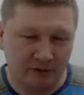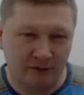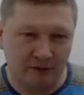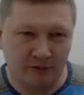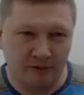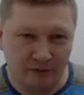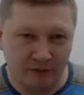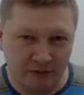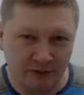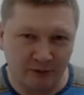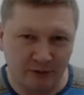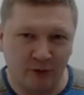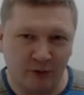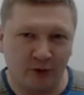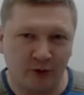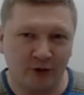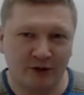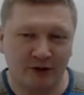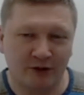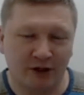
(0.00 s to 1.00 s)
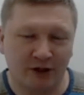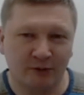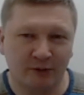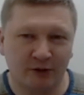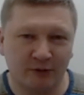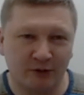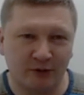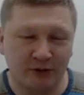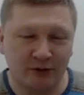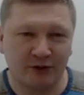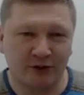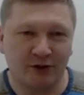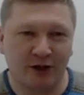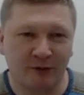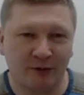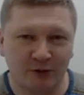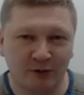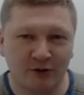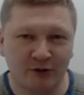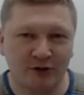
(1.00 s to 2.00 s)
in the fox time, it was a
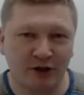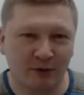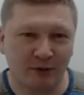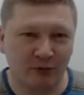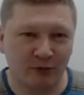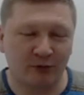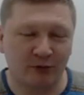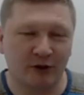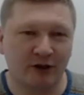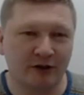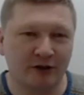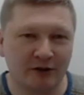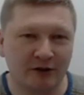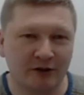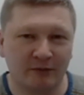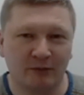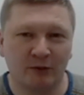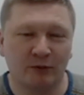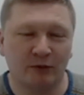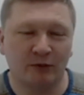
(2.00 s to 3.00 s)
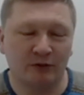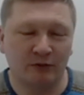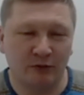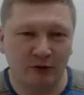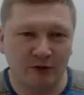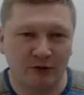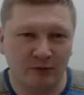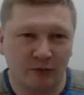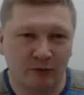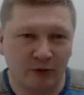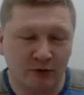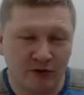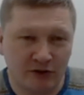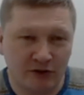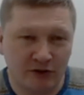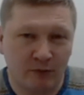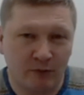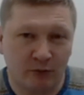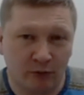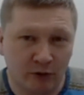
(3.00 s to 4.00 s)
time to separate it. People was more
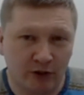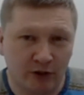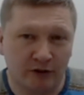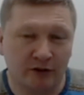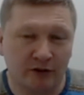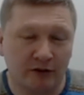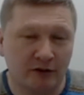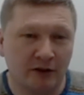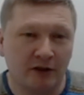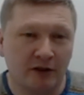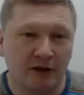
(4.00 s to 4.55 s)
separated.